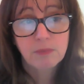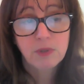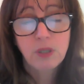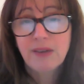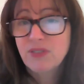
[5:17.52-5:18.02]

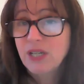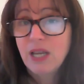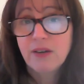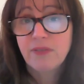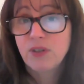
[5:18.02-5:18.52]
You have to
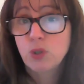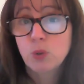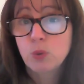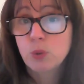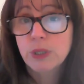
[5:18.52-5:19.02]
love the
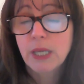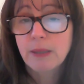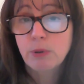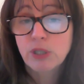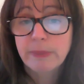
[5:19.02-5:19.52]
tools, like
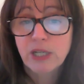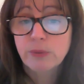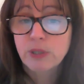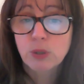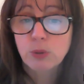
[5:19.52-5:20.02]
the project
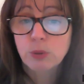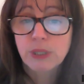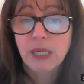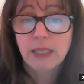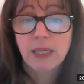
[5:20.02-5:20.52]
management
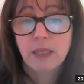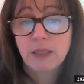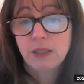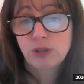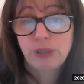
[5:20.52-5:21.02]
tools like
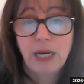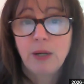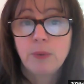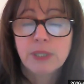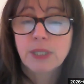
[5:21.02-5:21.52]

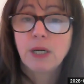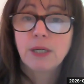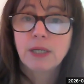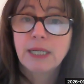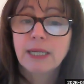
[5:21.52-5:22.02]
Trello,
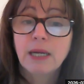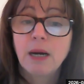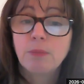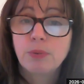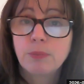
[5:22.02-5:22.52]
Asana,
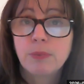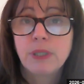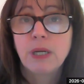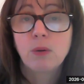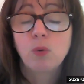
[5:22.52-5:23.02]
ClickUp,
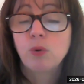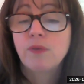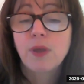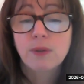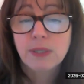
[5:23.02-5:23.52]
all
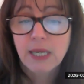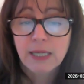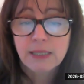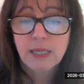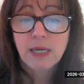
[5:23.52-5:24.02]
of those
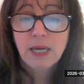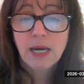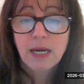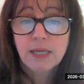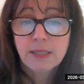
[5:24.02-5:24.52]
things.
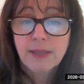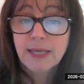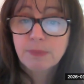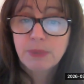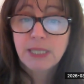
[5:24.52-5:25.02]
So
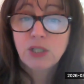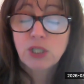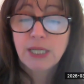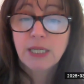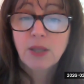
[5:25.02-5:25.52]
that's
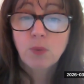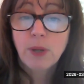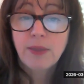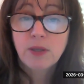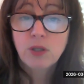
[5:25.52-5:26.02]
potentially another
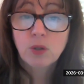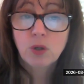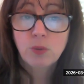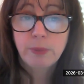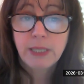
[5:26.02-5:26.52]
way that you
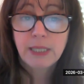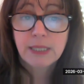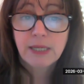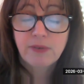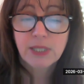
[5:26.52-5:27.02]
could be
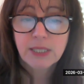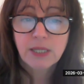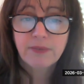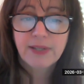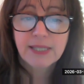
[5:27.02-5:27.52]
delivering a
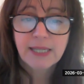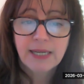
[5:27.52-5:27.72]
service.